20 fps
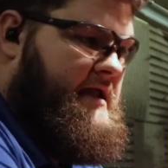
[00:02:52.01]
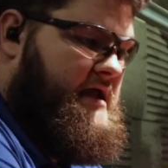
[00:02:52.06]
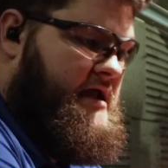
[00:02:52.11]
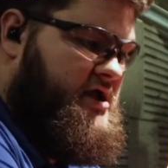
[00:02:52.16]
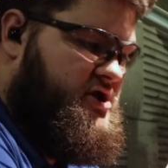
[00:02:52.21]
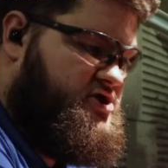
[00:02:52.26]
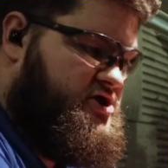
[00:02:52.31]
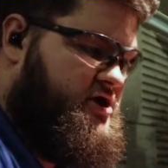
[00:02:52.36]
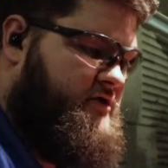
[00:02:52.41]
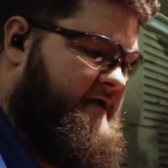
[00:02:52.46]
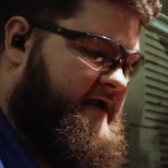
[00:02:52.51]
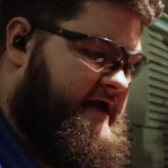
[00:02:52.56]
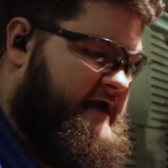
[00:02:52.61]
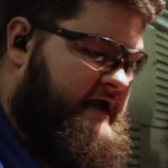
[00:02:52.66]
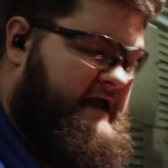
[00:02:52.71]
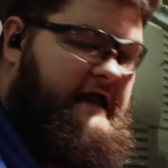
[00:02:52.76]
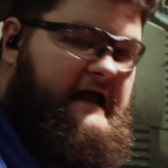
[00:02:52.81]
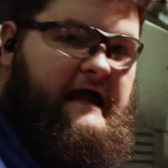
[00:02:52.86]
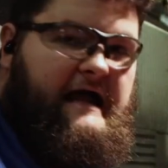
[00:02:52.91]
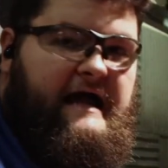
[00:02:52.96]
Each click
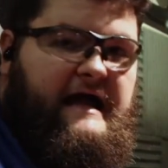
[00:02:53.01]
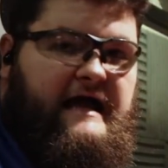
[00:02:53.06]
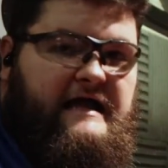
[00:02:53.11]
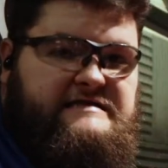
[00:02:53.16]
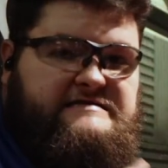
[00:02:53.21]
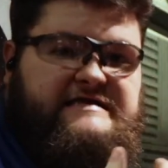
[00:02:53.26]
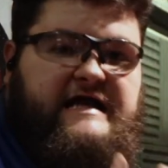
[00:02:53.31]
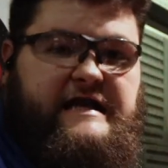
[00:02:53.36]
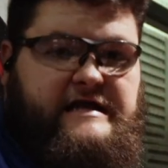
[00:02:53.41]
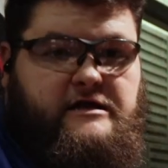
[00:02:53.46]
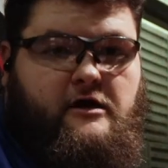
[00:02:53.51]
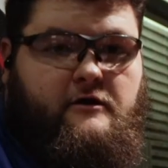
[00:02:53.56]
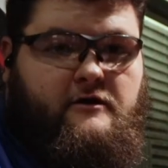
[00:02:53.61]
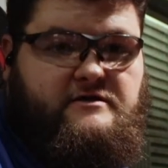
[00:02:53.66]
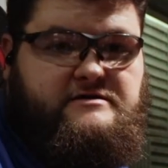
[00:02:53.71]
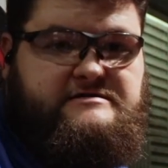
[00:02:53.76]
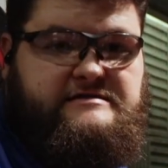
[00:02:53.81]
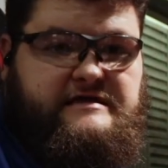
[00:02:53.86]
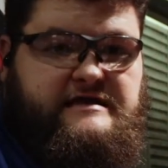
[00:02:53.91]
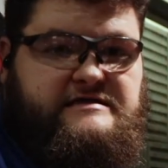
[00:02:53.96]
at 10
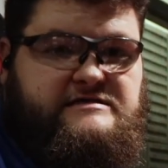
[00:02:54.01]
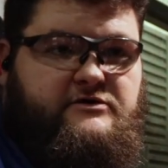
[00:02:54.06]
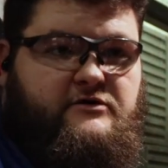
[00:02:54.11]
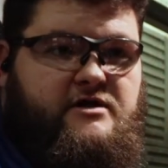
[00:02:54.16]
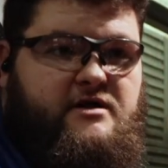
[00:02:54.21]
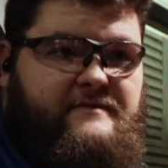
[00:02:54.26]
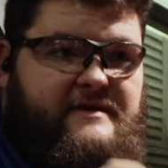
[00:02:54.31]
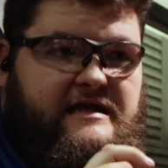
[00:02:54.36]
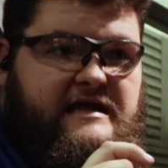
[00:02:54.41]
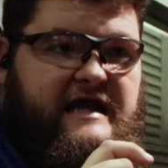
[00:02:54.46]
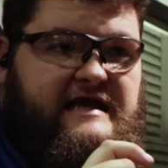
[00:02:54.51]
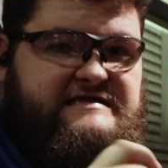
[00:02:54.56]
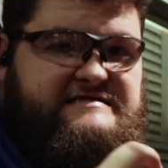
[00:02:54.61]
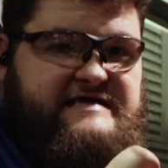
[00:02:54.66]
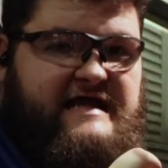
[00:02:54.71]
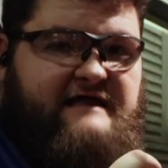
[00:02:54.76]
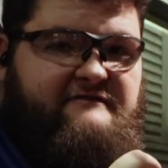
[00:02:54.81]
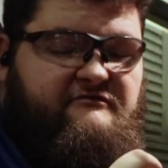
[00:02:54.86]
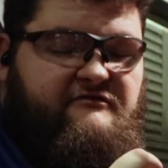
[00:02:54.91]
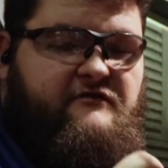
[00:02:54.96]
yards is going to be
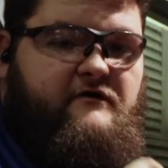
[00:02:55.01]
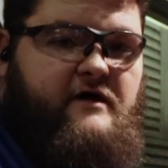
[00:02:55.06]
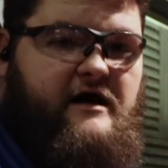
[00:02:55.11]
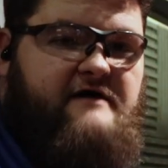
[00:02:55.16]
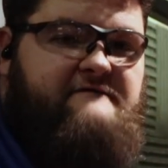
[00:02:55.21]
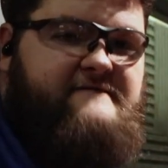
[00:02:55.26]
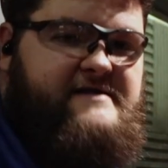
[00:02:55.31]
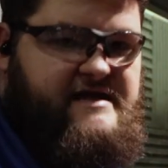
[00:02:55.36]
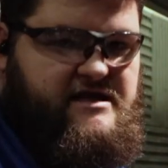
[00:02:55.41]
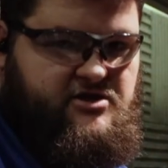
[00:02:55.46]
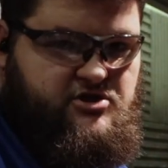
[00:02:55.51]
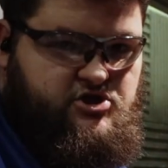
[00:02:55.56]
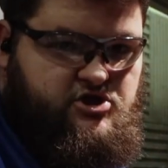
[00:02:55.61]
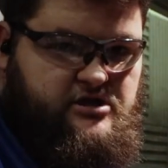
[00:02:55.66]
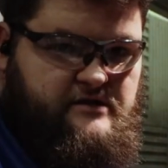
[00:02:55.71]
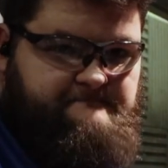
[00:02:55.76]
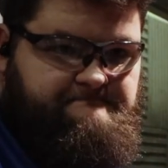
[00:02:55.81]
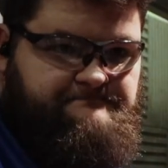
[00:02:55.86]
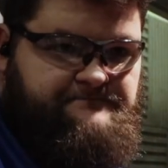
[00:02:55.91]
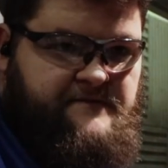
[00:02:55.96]
1/10 of an
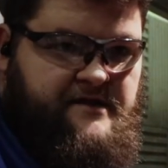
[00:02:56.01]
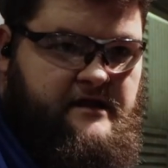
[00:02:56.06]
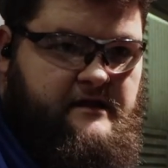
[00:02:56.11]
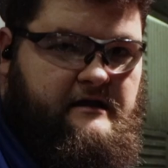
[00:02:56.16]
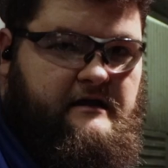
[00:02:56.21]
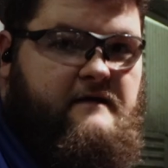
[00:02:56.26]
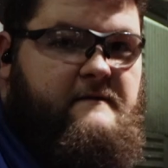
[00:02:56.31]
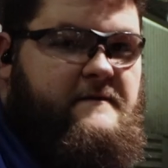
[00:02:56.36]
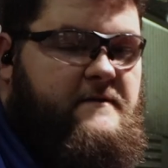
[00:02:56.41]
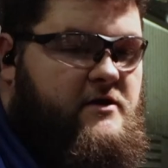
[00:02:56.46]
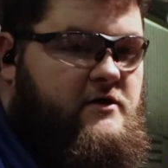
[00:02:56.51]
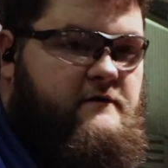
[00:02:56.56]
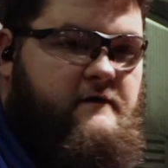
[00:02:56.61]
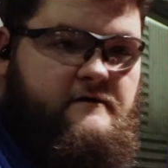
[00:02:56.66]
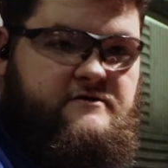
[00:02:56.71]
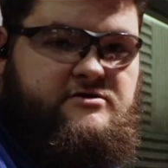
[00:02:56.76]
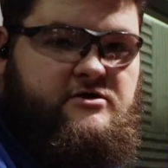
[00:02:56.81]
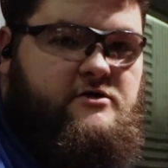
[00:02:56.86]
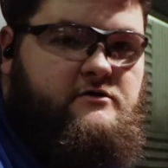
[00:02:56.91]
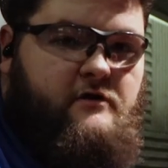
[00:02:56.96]
inch. The
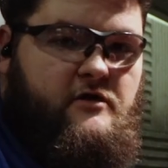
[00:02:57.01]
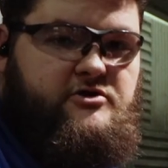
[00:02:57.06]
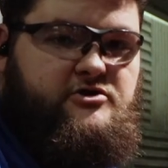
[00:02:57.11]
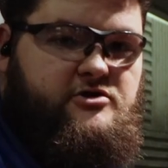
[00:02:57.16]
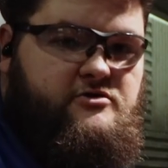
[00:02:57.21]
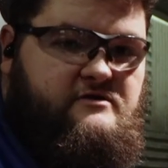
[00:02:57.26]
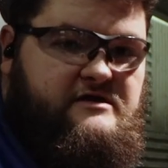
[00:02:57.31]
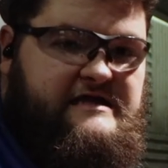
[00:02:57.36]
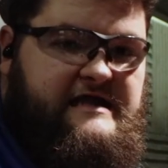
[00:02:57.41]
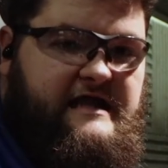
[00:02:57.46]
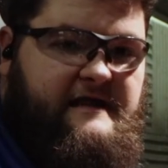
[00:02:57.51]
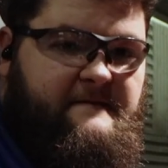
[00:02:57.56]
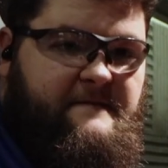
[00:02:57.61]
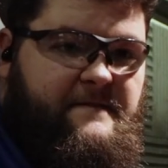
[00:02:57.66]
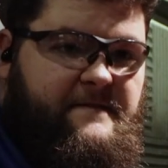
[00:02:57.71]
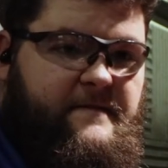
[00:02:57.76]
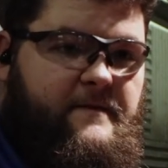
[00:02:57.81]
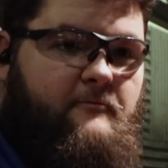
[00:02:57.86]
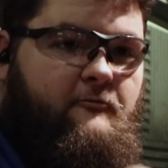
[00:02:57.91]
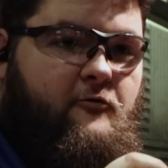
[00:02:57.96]
closer and closer you get,
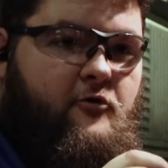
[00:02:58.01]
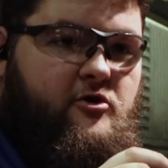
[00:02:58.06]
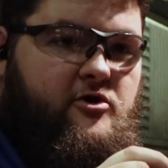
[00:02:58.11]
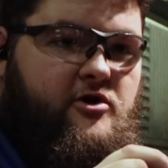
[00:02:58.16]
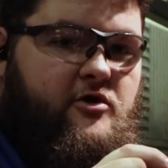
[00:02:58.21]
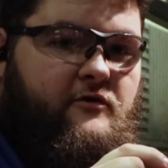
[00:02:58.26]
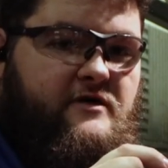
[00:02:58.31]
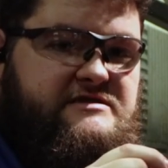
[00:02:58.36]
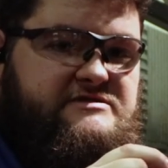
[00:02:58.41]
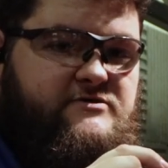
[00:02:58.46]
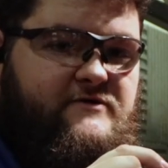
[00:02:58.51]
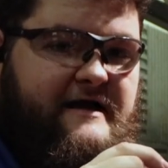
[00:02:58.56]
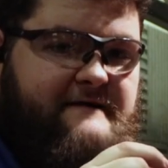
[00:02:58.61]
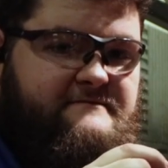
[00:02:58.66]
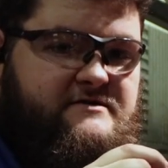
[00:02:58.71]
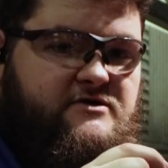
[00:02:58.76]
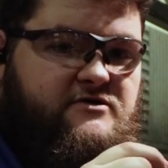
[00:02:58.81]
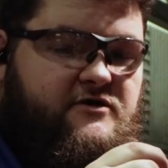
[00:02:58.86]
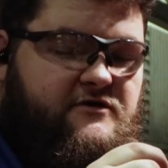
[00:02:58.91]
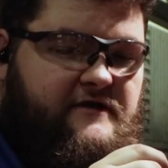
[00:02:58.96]
the more you're going to
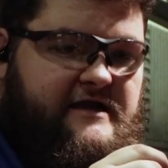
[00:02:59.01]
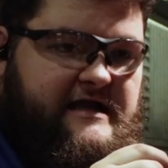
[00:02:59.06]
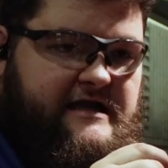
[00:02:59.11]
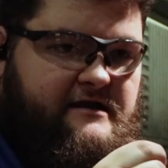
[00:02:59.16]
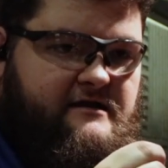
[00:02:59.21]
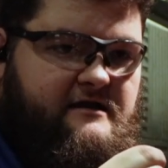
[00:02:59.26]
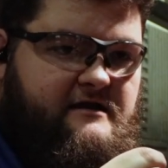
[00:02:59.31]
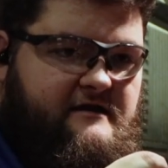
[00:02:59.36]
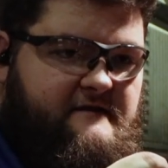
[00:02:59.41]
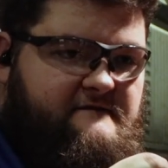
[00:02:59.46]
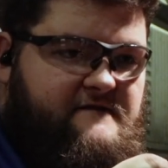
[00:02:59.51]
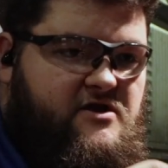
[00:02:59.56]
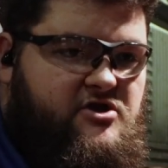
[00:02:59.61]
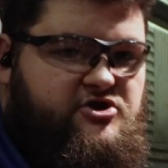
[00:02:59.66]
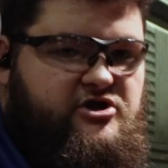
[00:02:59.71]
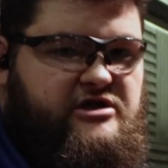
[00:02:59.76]
have to click the